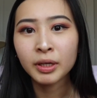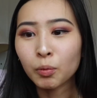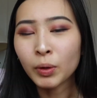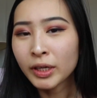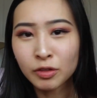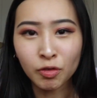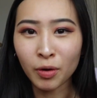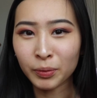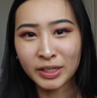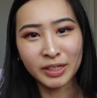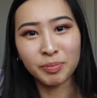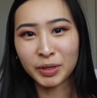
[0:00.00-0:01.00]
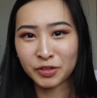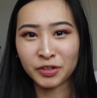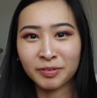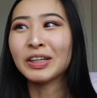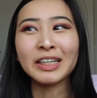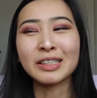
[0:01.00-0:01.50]
What is wrong with this
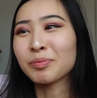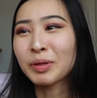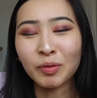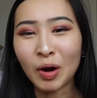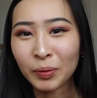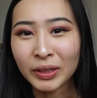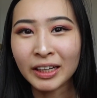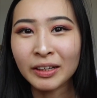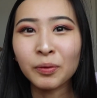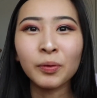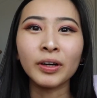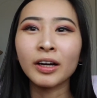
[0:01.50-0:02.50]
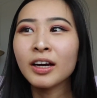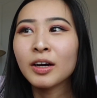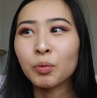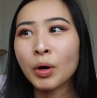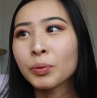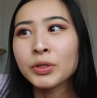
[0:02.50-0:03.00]
picture? Is something wrong with it? Or
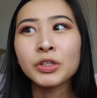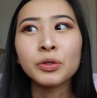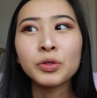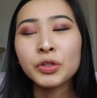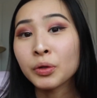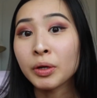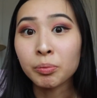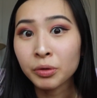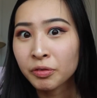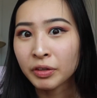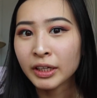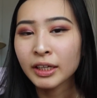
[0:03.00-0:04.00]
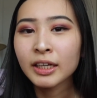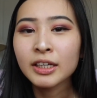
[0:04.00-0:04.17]
what would you do to improve it?